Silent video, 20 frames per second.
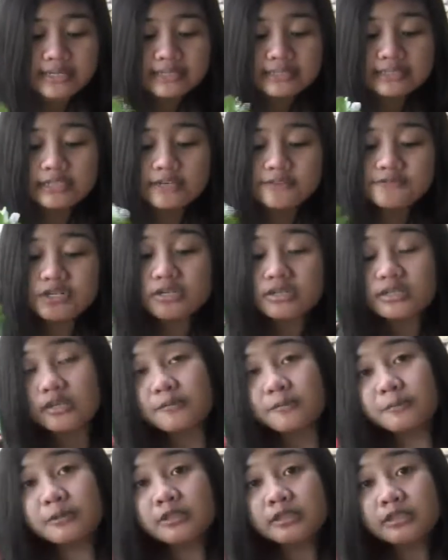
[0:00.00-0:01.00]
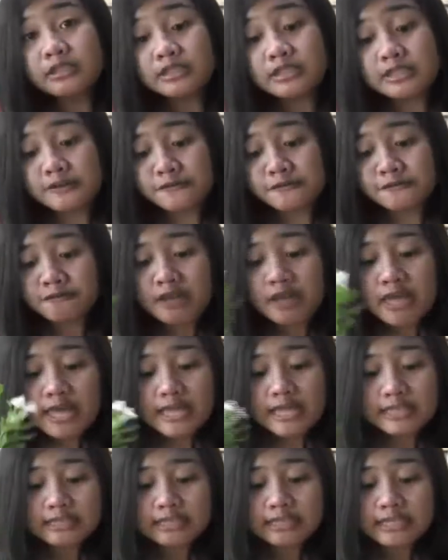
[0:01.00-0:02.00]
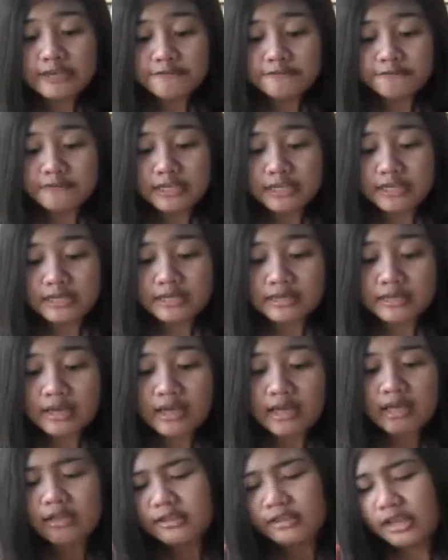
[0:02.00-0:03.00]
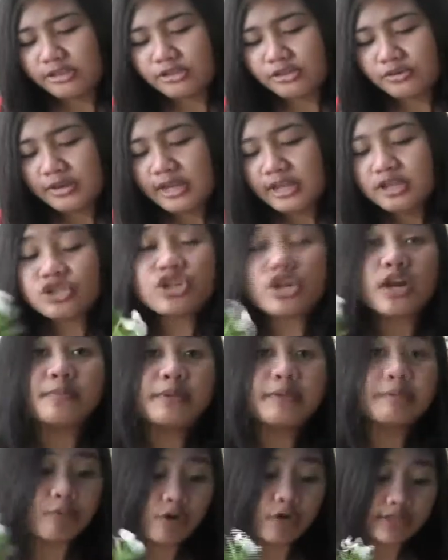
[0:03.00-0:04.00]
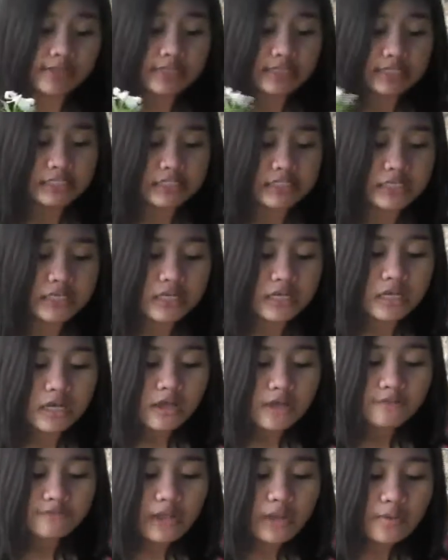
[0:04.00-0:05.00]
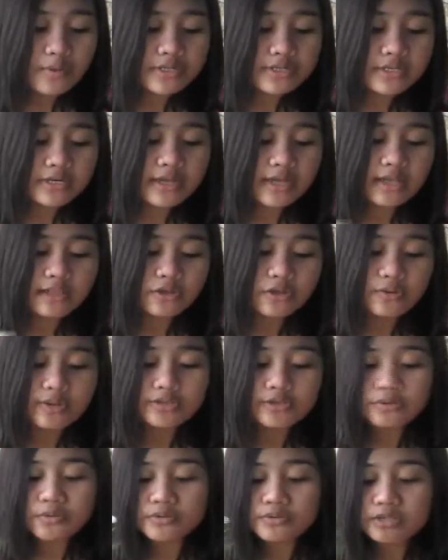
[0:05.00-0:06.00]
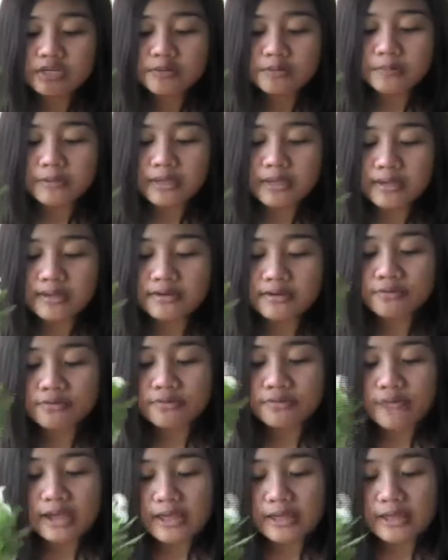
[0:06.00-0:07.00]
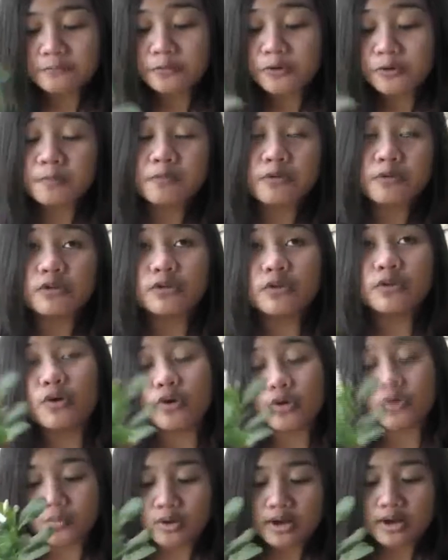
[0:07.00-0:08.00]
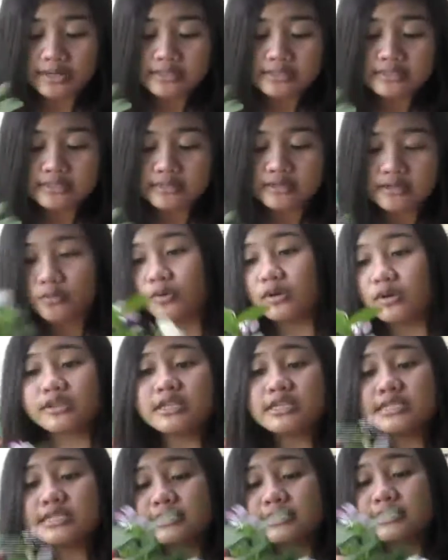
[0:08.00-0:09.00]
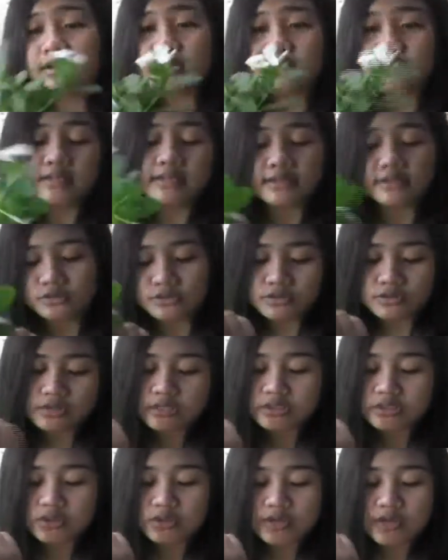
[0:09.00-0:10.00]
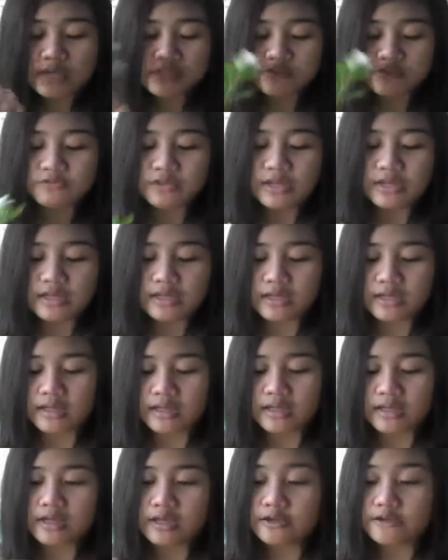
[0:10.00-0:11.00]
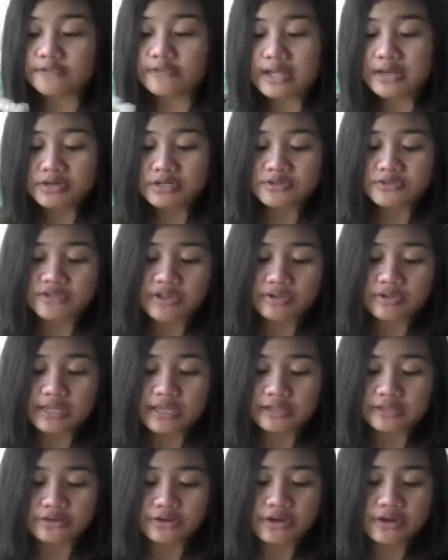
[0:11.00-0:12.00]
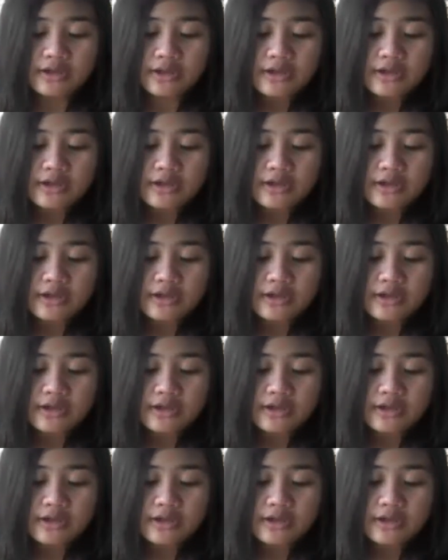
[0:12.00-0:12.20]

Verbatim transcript: The leaves are simple, stiff, and leafy, and leathery and sharply pointed. Flowers are yellow and the rose are pink, red, purple, or white. Well, these are the, the two kinds of the uh, flowers of the oleander.